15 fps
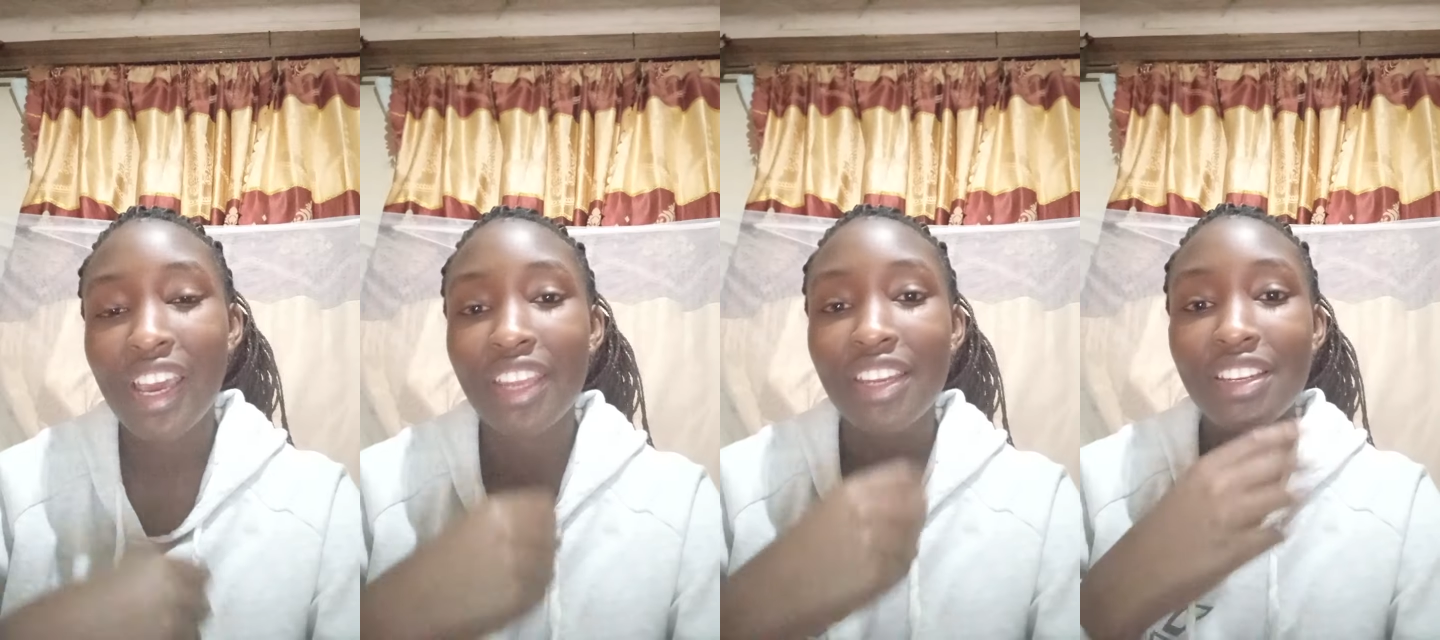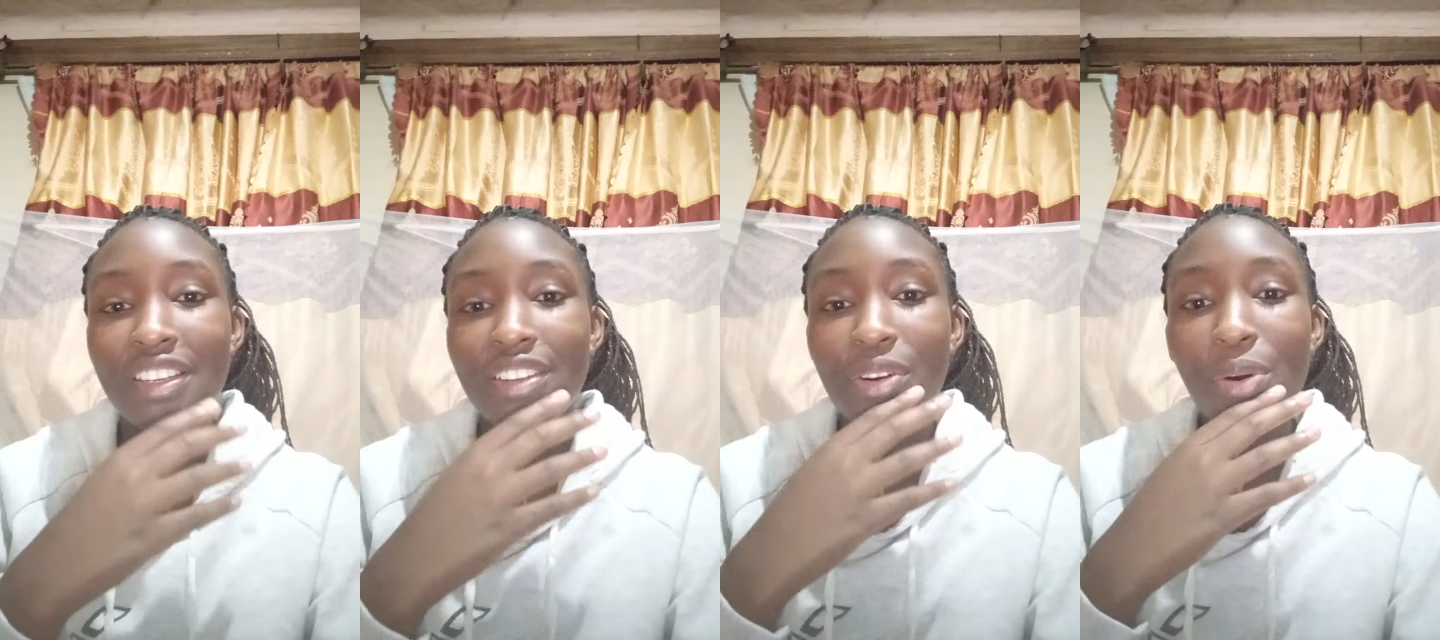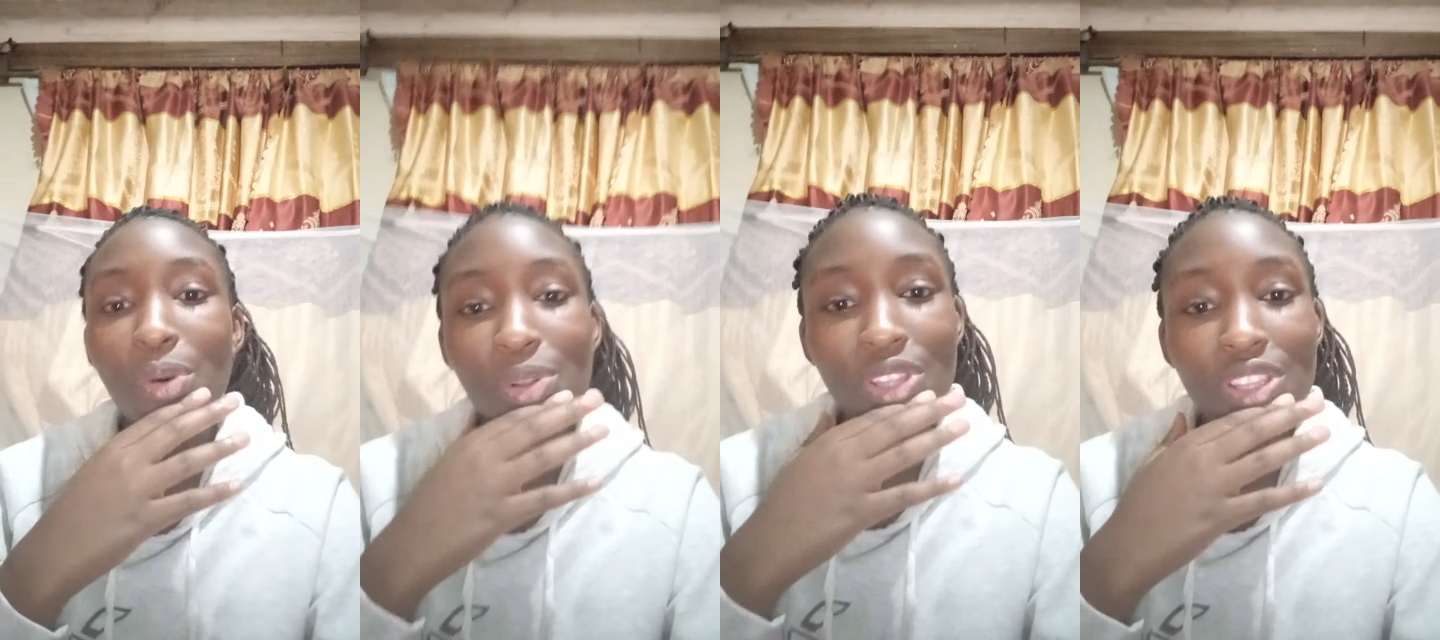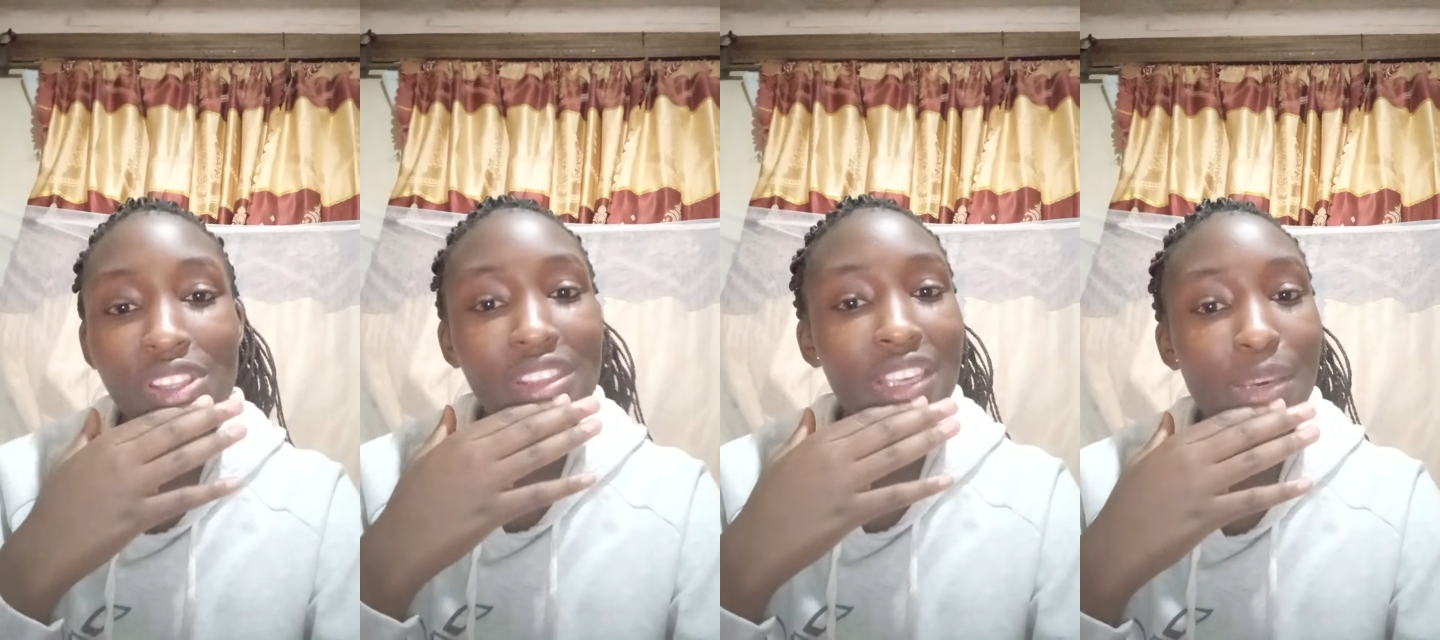And all
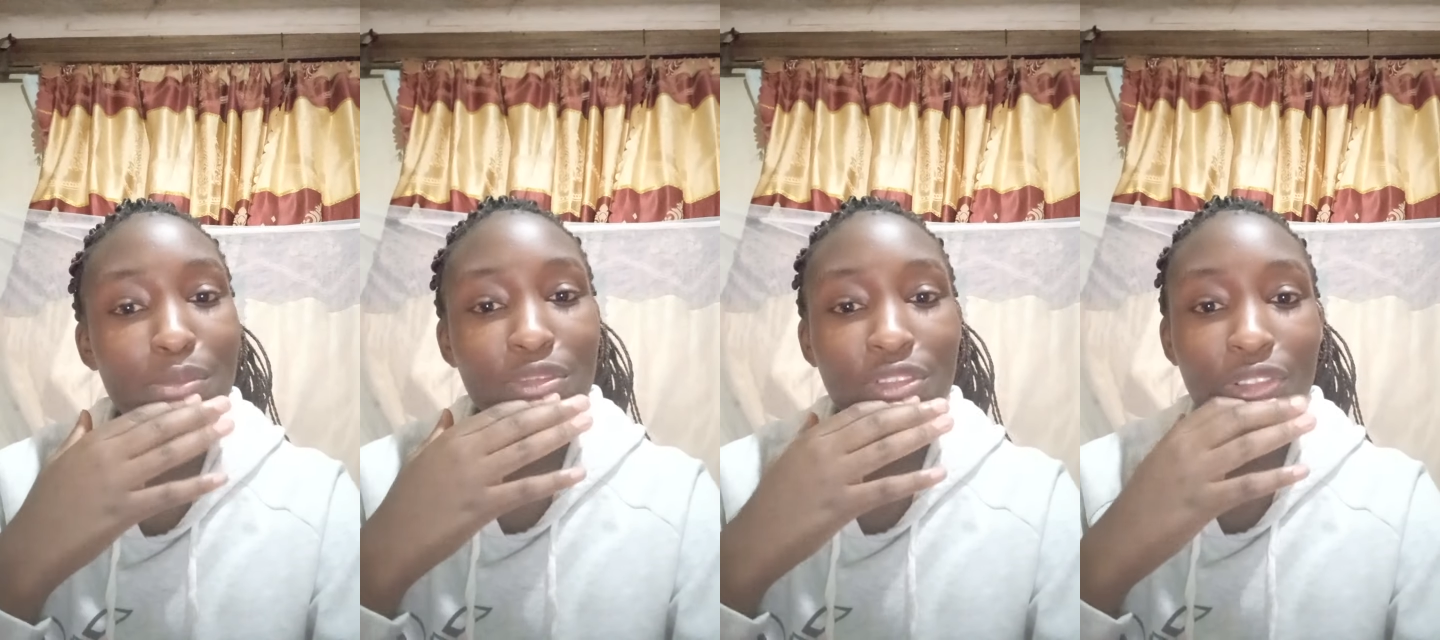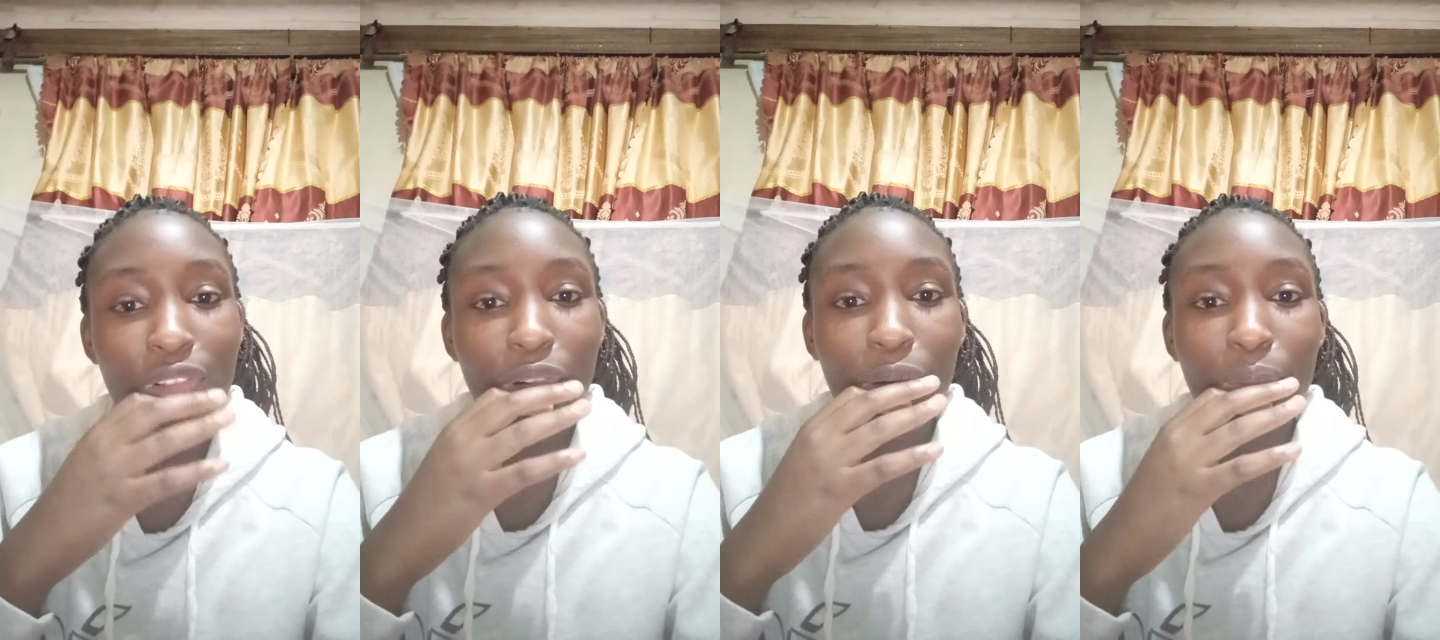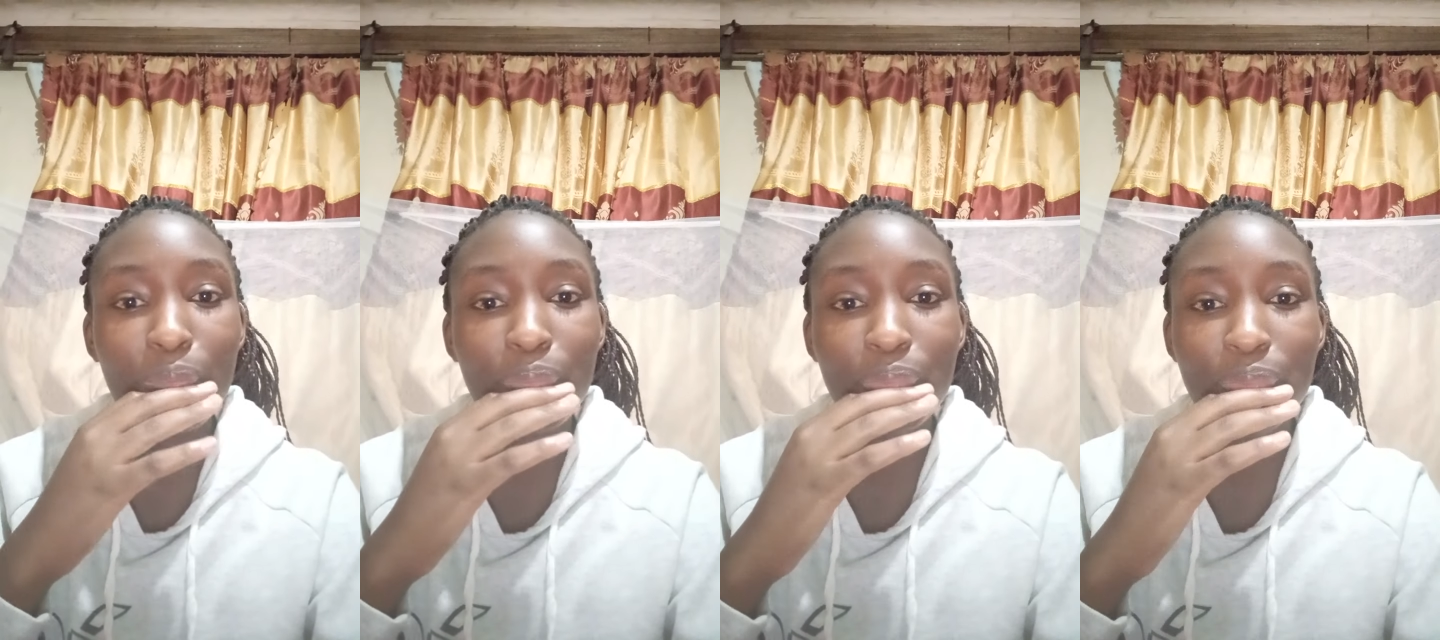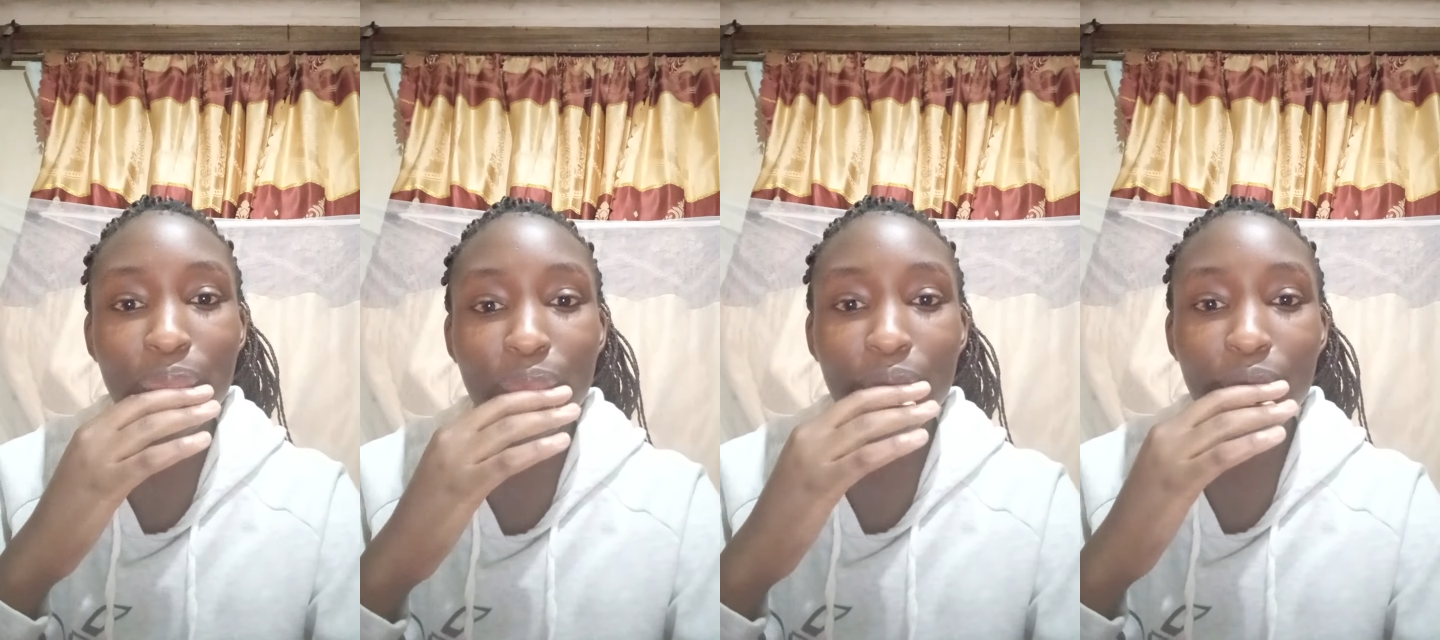this came from